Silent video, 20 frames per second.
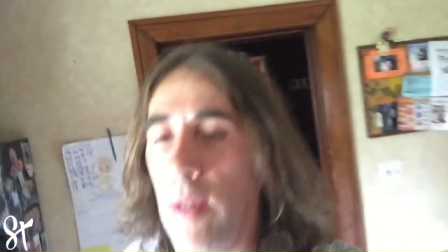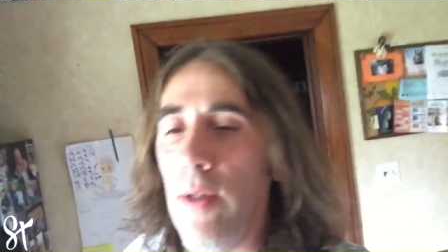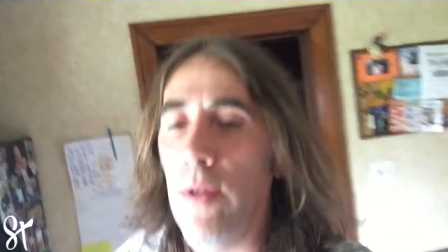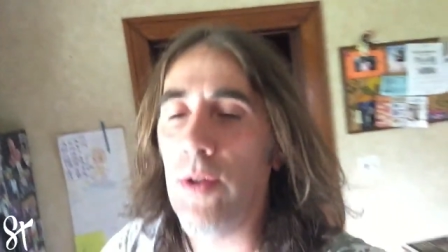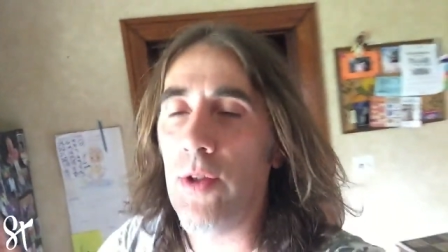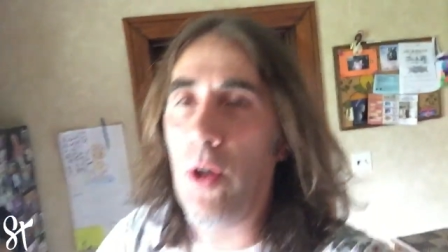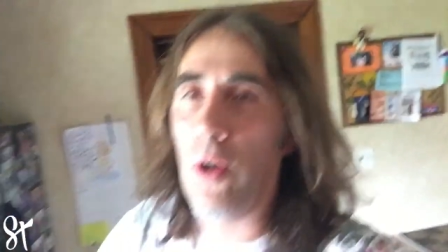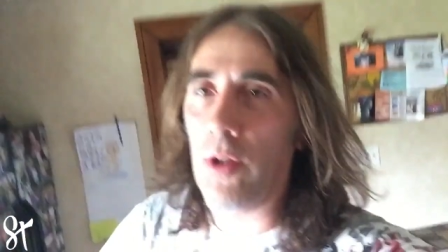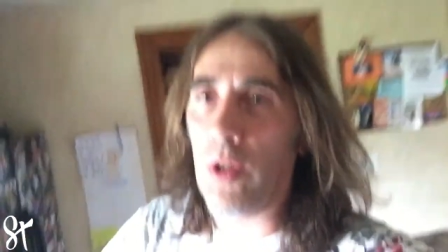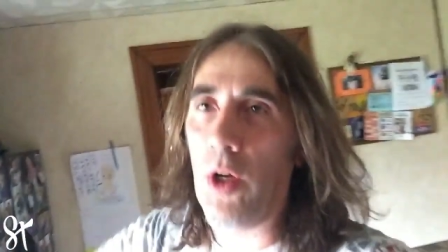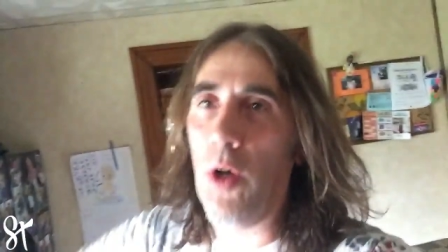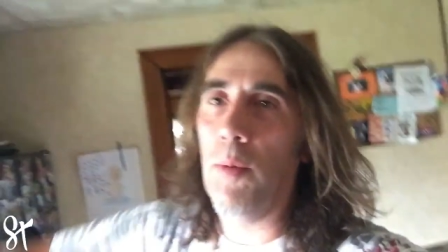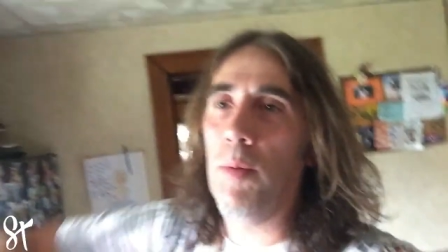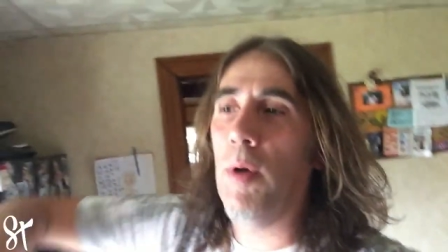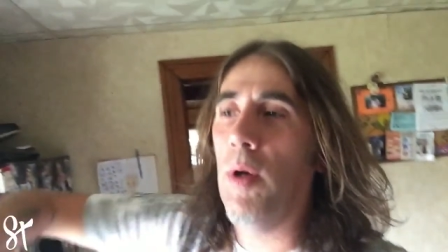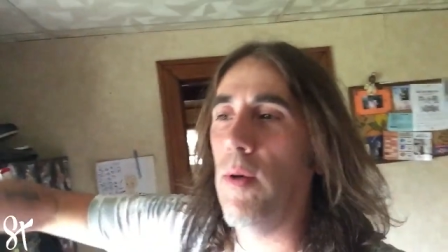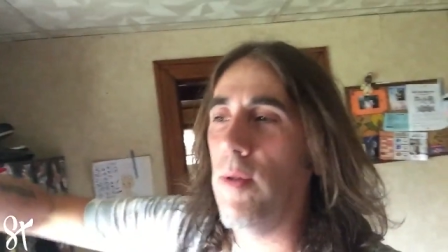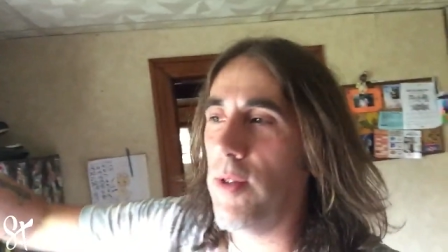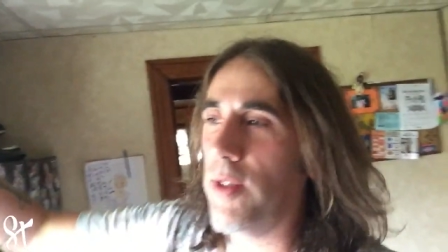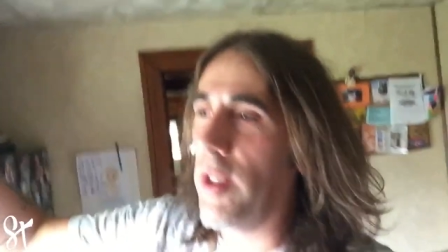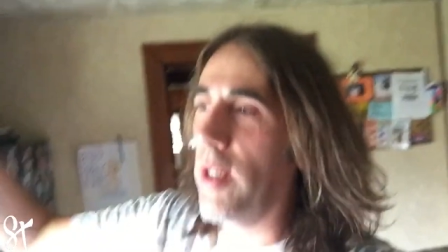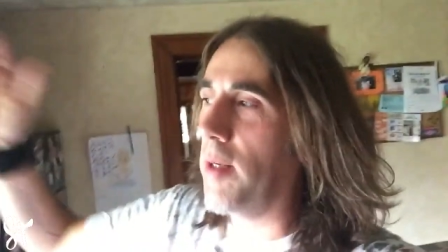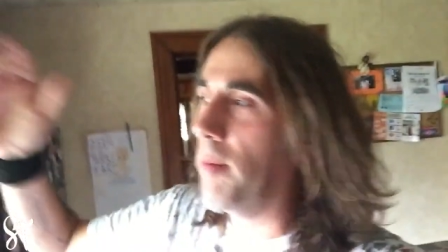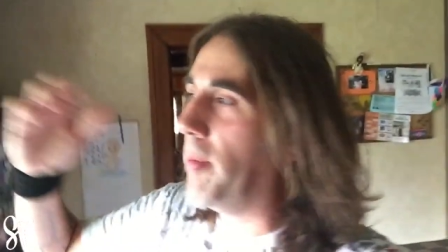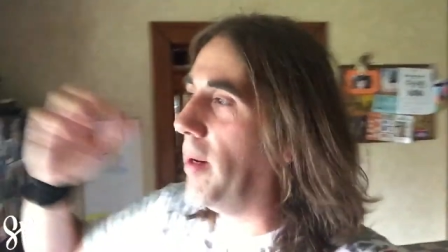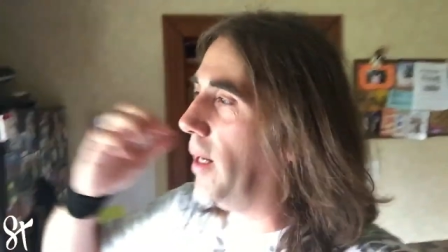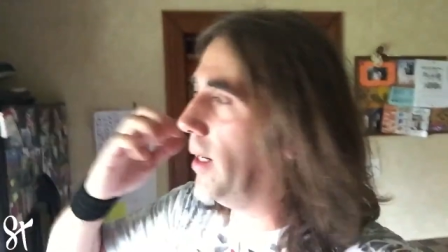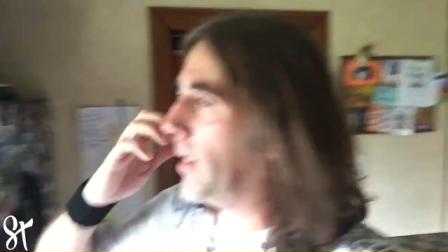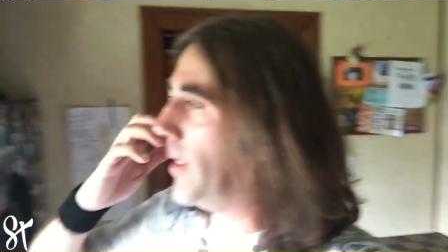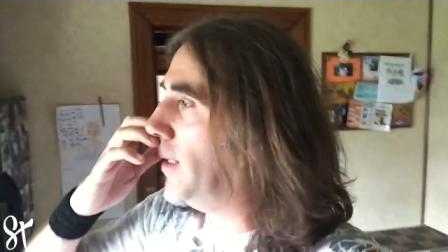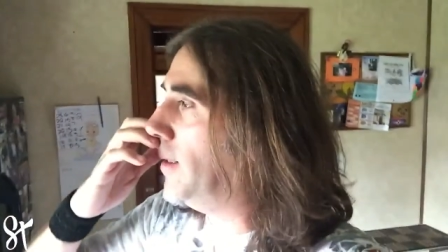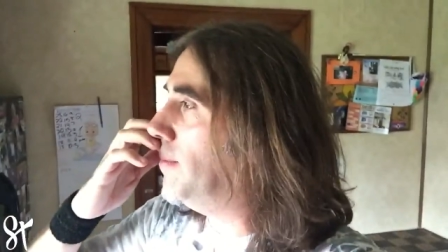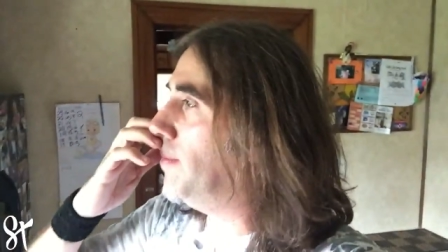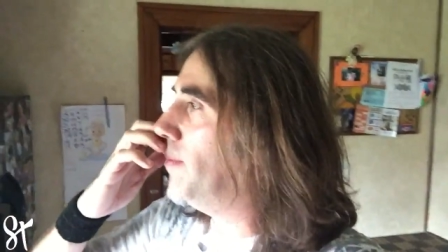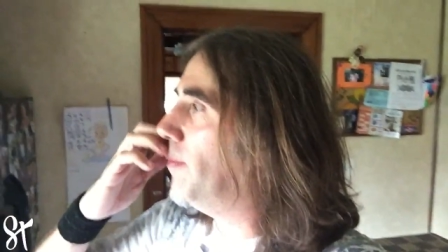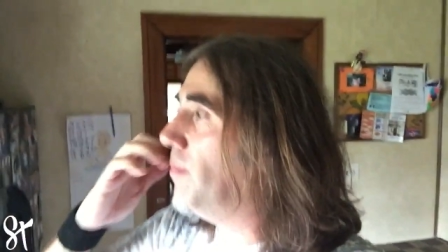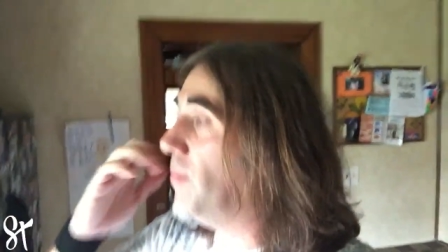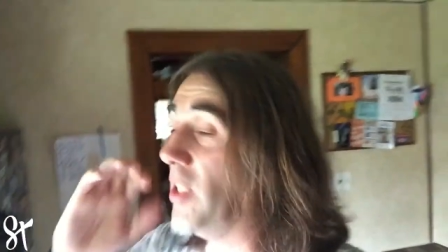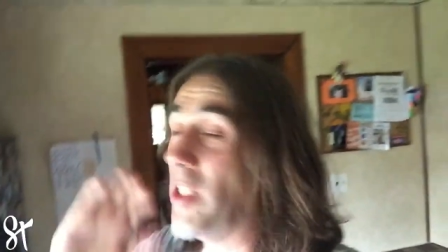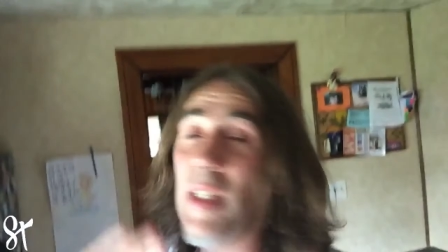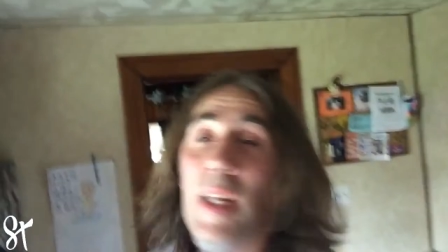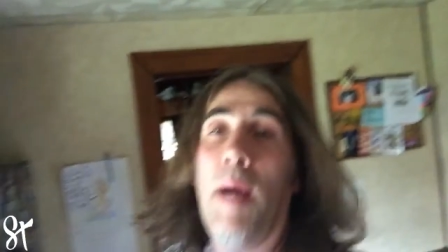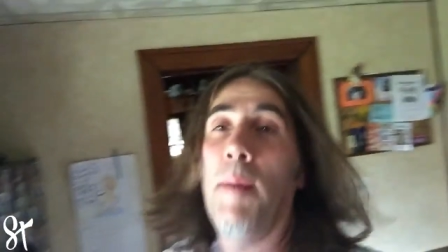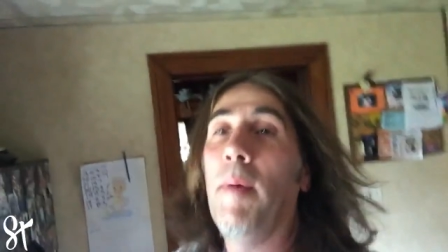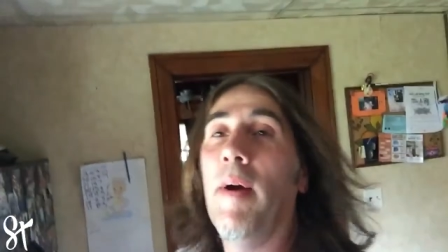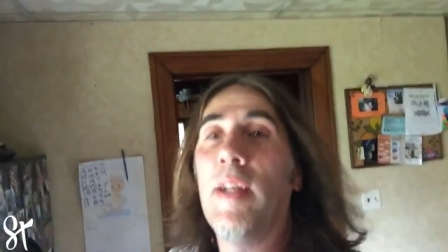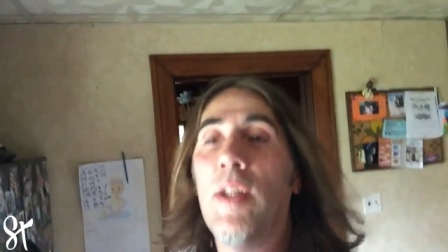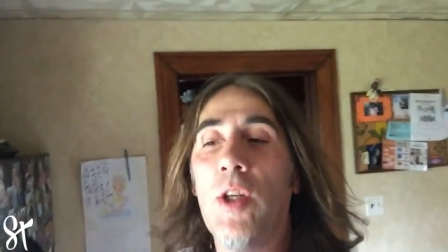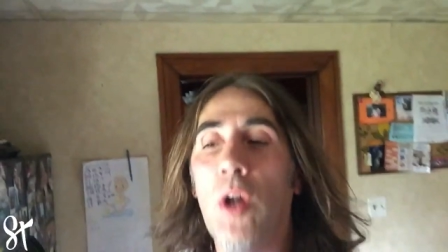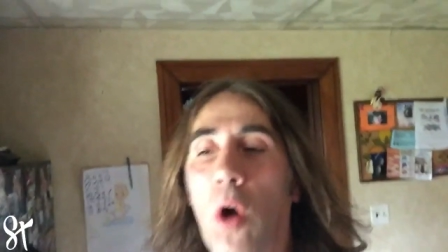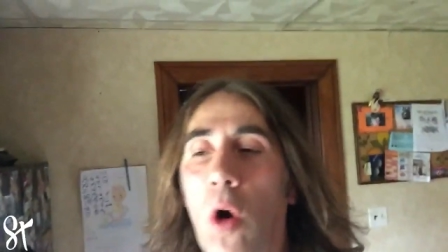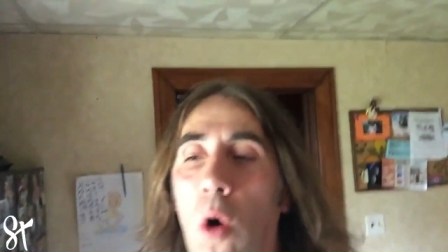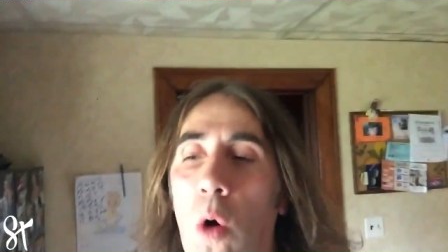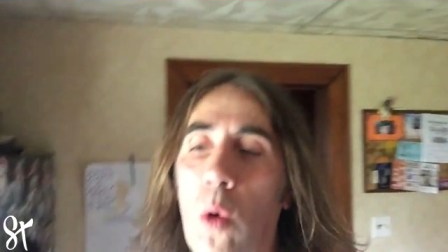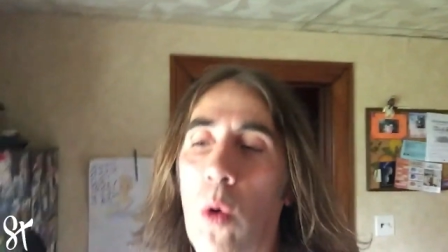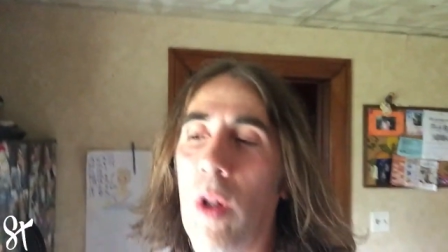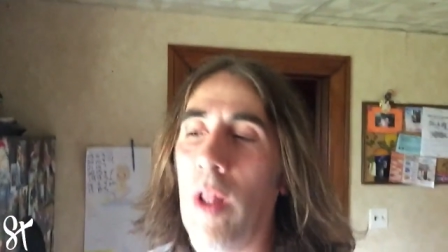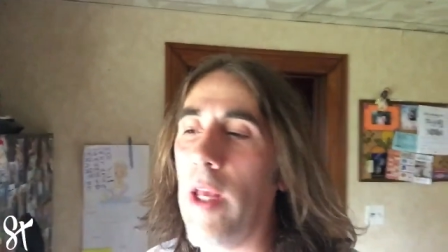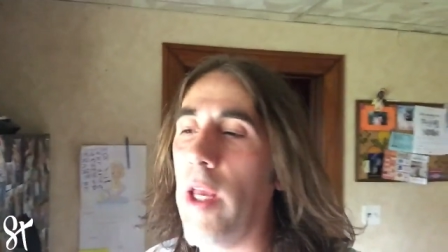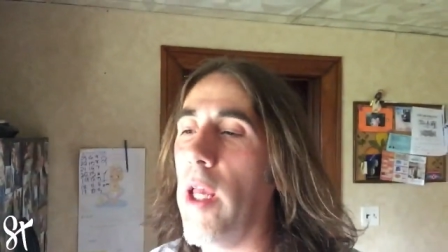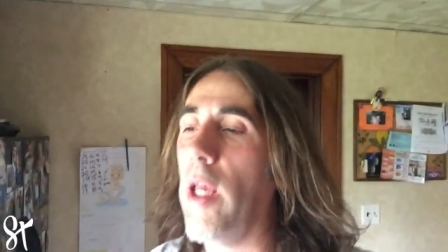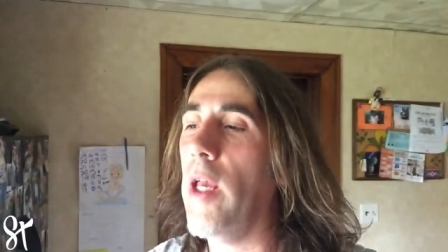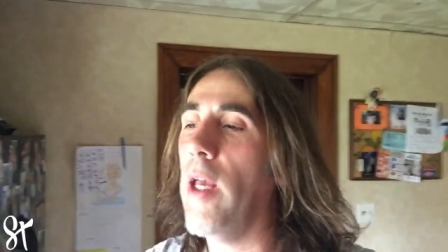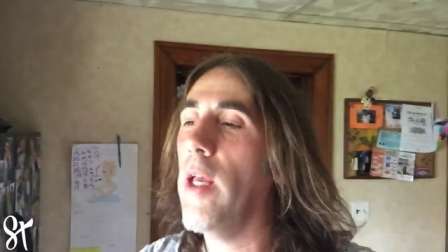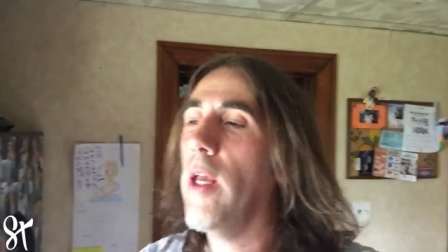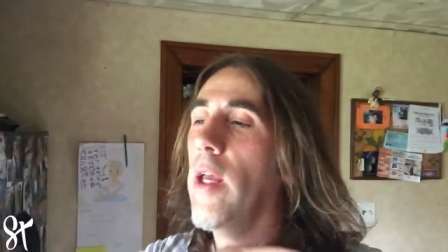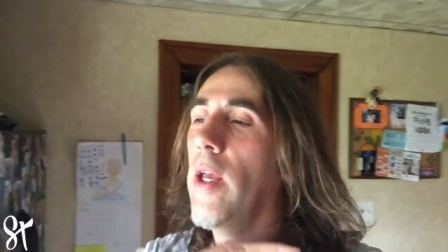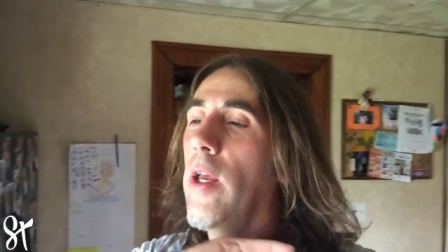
start the GoPro, and send it back up. This time I totally